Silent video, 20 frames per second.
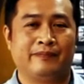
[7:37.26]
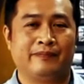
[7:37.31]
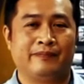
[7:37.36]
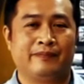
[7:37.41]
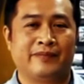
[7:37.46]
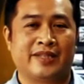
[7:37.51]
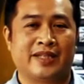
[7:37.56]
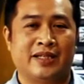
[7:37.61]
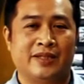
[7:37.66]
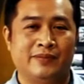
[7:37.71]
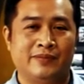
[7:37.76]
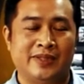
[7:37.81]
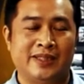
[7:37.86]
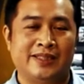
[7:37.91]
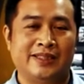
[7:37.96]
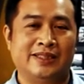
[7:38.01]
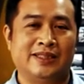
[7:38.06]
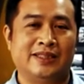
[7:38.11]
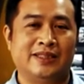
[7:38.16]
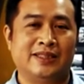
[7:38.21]
How do you
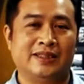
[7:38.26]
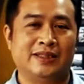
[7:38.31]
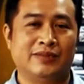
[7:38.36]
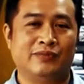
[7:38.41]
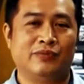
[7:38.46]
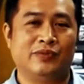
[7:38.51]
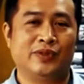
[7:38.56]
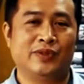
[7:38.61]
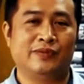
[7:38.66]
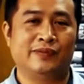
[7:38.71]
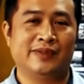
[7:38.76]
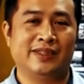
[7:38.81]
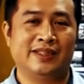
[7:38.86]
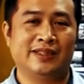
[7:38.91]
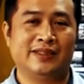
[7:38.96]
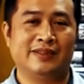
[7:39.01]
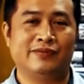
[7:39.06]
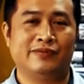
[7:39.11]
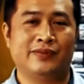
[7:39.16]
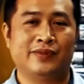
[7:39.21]
get text
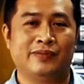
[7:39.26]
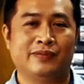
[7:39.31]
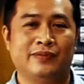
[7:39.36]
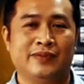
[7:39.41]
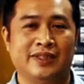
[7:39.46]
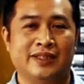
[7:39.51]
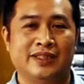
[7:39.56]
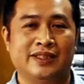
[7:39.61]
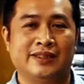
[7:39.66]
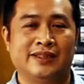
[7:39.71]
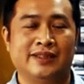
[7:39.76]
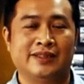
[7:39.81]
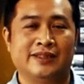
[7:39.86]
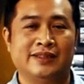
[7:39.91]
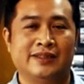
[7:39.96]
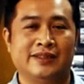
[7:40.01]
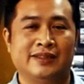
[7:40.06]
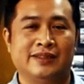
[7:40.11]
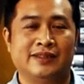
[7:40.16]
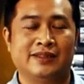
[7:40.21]
content for your project?
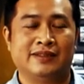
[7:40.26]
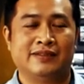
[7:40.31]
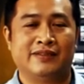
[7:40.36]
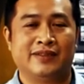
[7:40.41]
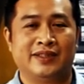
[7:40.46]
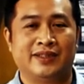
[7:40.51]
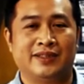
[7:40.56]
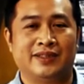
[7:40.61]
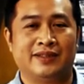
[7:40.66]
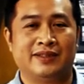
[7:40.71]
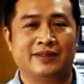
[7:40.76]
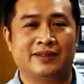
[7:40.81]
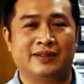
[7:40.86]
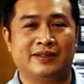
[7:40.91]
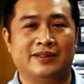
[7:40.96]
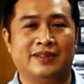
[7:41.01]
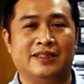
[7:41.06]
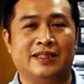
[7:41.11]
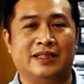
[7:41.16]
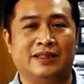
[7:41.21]
Well,
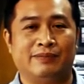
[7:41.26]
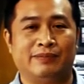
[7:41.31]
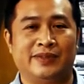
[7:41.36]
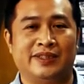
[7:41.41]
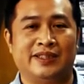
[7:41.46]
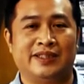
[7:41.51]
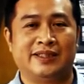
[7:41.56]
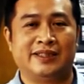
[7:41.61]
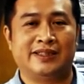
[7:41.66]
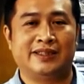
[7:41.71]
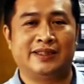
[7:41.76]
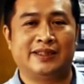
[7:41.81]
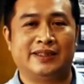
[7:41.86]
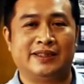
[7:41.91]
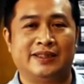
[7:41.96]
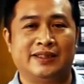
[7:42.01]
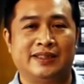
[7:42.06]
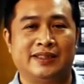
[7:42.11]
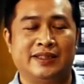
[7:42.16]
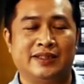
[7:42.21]
it could
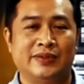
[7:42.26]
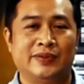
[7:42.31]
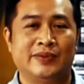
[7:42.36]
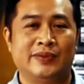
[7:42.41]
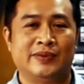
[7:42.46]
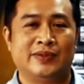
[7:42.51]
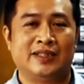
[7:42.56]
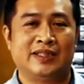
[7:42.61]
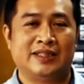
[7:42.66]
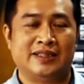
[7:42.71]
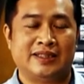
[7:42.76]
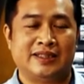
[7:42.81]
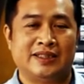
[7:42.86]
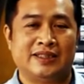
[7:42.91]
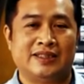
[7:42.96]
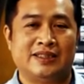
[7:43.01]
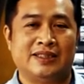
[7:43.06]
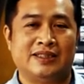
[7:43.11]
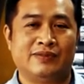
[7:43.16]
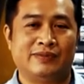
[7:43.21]
be you
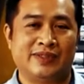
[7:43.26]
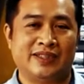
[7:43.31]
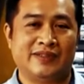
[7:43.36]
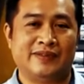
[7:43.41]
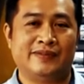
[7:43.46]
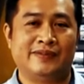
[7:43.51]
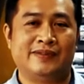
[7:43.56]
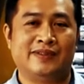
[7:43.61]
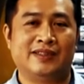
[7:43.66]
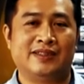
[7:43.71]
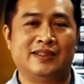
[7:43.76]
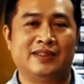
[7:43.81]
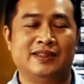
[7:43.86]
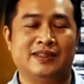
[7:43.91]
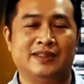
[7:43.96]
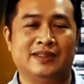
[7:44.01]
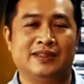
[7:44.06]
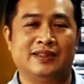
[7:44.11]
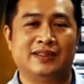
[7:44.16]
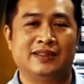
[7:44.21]
typing it yourself.
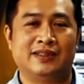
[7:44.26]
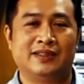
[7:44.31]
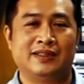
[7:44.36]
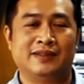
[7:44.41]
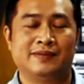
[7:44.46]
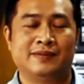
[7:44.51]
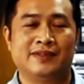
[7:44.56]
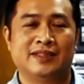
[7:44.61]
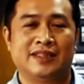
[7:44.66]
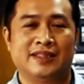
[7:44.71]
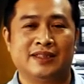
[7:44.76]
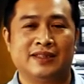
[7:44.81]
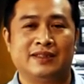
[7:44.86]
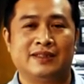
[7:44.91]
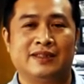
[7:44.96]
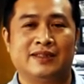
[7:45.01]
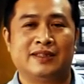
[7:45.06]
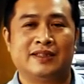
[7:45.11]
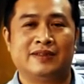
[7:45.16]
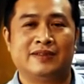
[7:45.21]
Okay,
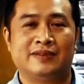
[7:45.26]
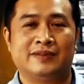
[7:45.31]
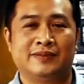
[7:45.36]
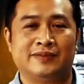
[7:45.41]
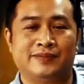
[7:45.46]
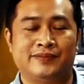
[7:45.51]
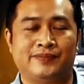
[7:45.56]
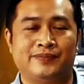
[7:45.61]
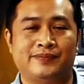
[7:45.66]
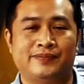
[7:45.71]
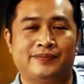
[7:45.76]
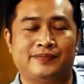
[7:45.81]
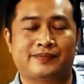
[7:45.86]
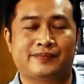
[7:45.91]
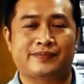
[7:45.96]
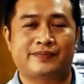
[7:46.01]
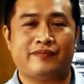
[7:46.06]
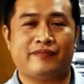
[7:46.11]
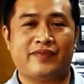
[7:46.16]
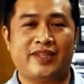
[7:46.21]
that's one way to
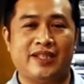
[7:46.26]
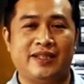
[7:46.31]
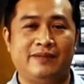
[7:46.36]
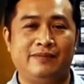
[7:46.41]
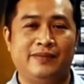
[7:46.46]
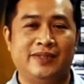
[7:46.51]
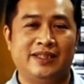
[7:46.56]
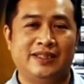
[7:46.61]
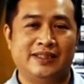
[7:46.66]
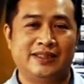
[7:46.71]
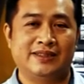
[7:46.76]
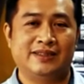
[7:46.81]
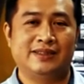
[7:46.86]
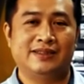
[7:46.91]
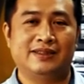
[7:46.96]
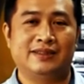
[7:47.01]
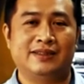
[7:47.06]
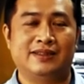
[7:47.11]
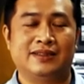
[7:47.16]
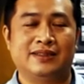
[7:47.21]
get text
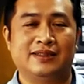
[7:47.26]
content.